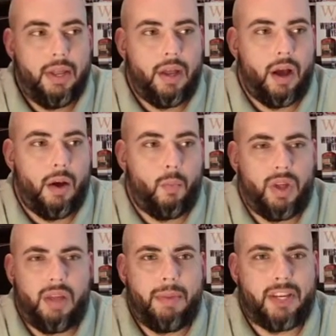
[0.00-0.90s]
Um,
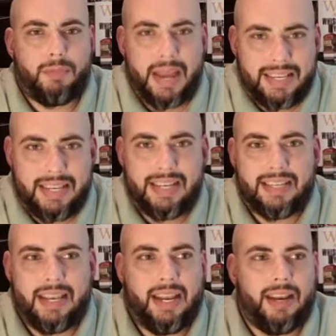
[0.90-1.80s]
William H Macy's
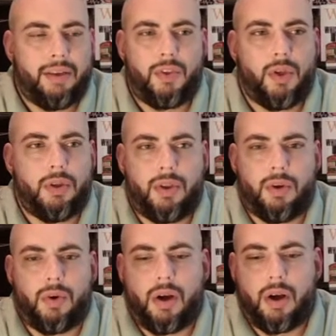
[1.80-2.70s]
in it. A few, you
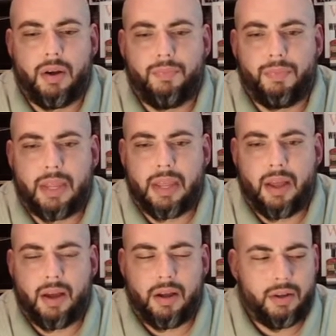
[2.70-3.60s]
know, um,
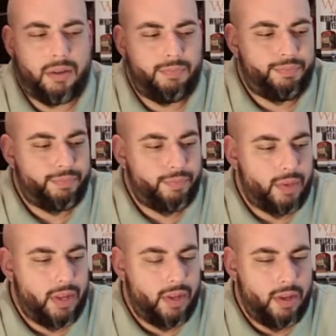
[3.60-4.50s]
uh,
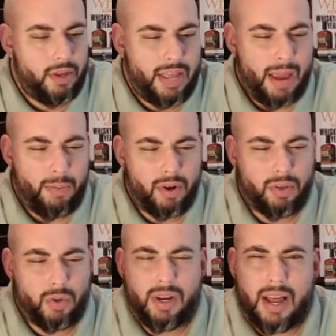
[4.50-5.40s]
Gabriel
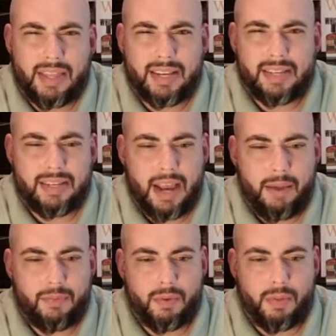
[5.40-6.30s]
Luna, I think is his
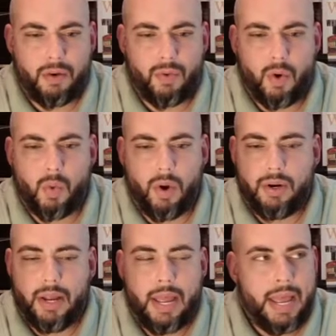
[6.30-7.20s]
name from uh, Rogue
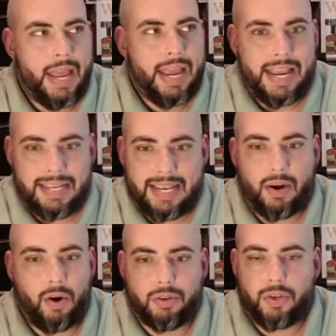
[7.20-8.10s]
One. He's in it
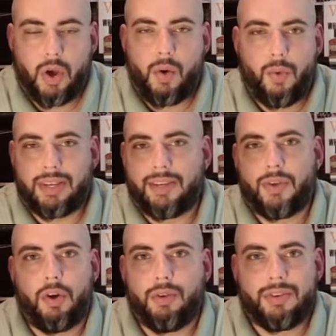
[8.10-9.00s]
also. And once I
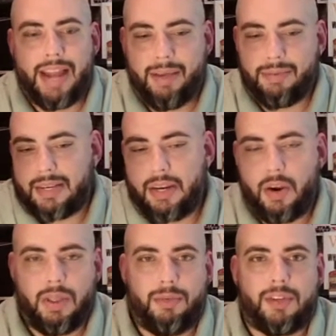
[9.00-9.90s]
saw all those names, I said, you know
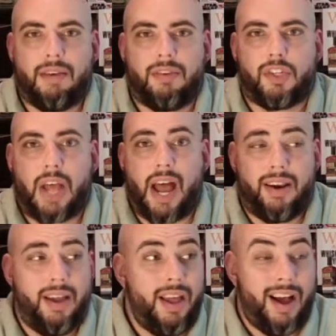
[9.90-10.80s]
what, let me just give it a
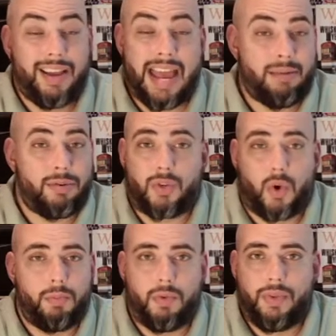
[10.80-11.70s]
shot. Again, it was a
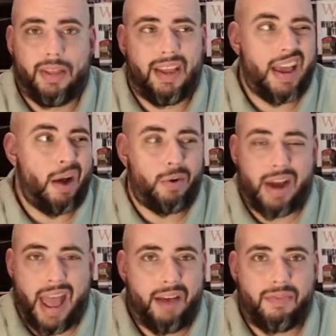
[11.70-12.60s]
short movie, an hour and a
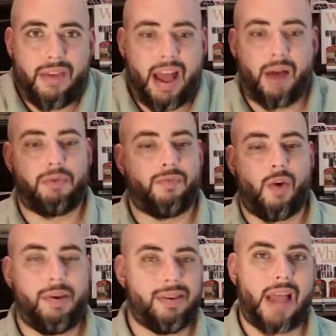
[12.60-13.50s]
half, hour and
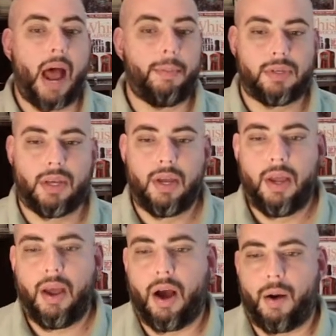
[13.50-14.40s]
40 minutes tops.
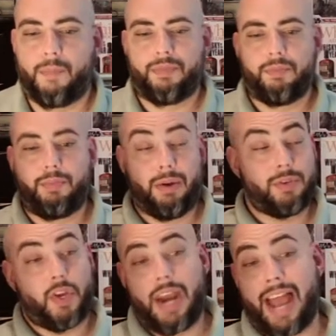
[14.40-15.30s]
Um, but it was
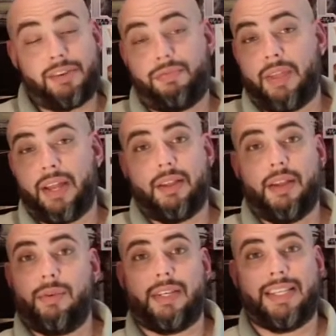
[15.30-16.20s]
a good action flick. It
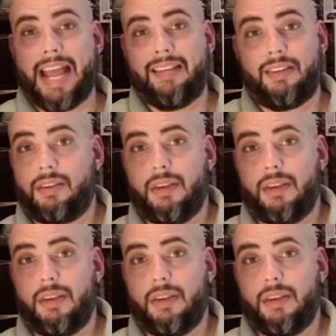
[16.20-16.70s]
was intense.